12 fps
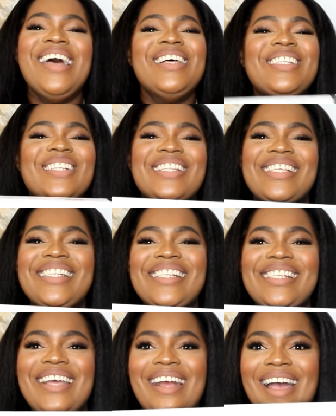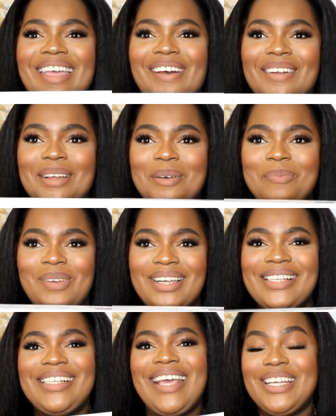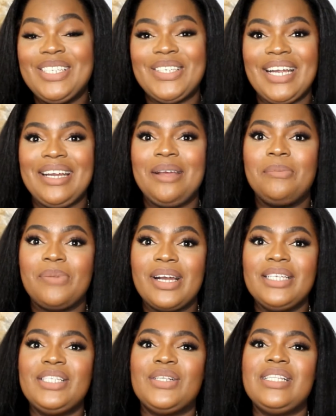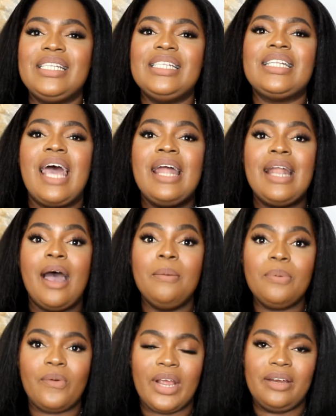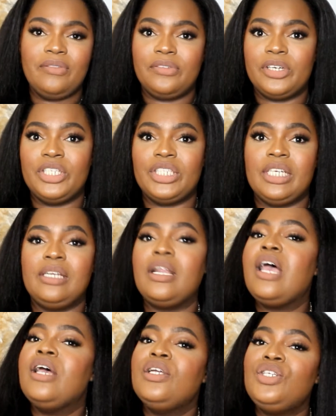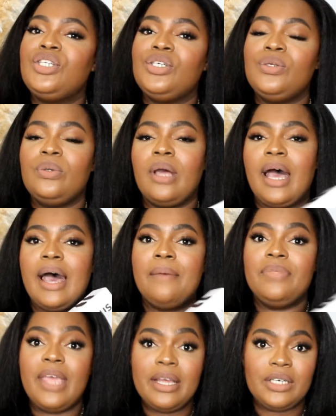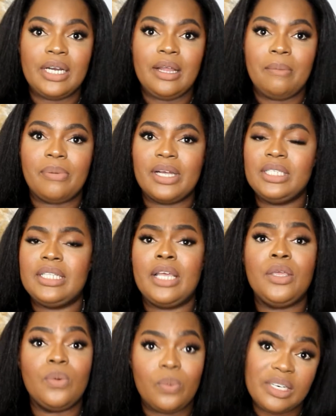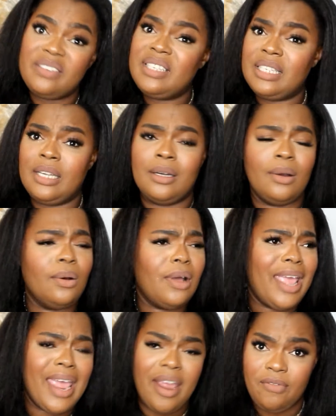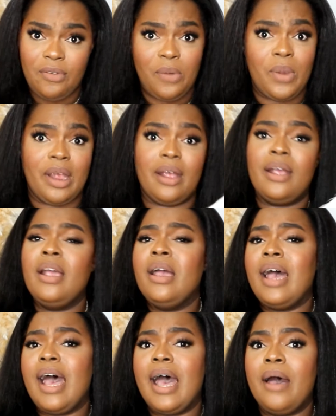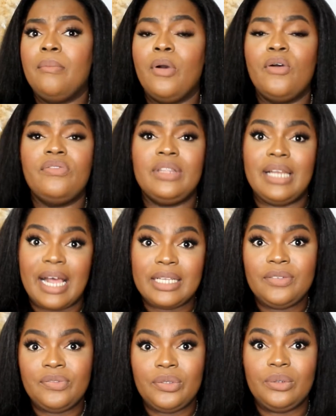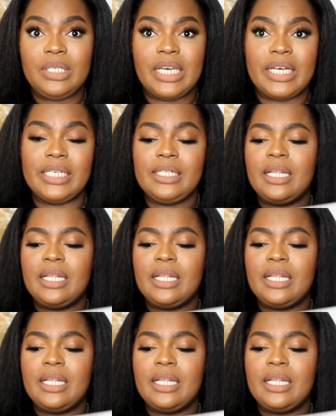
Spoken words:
So this is their Ionic Plus hair straightening brush. So this is an upgraded version to the hair straightening brush that you would have seen everywhere over the last few years.